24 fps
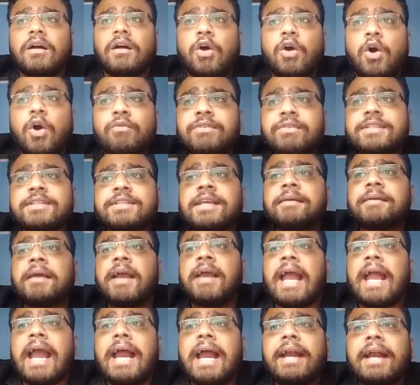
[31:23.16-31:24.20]
obviously,
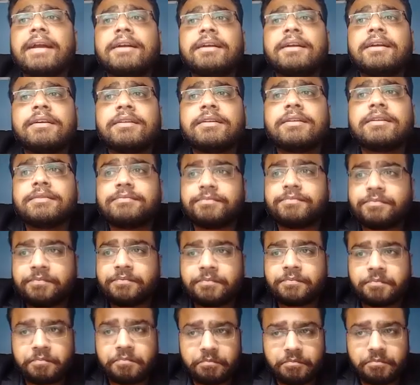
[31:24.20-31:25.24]
and
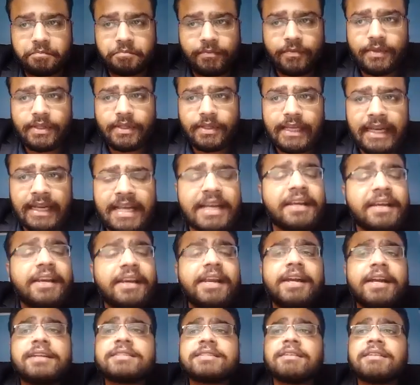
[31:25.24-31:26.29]
he
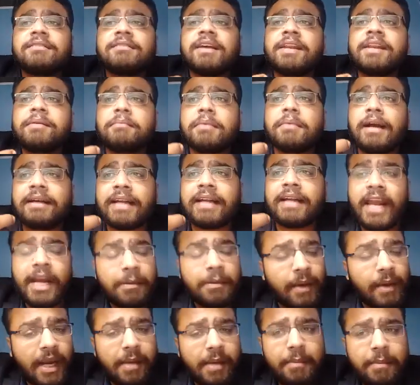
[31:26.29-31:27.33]
creates a very
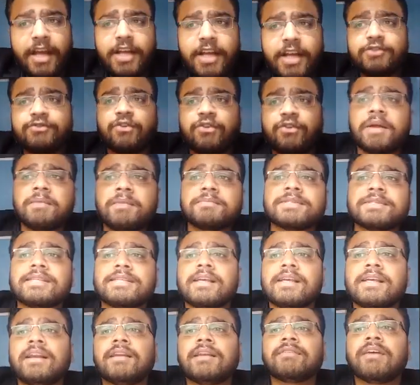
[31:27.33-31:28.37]
terrible image for
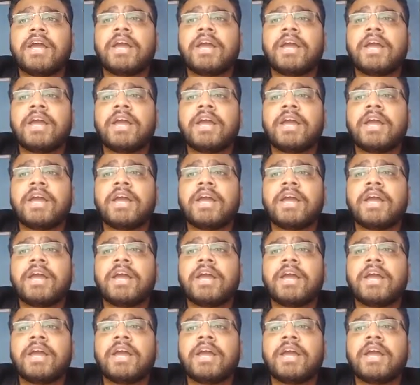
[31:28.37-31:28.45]
himself.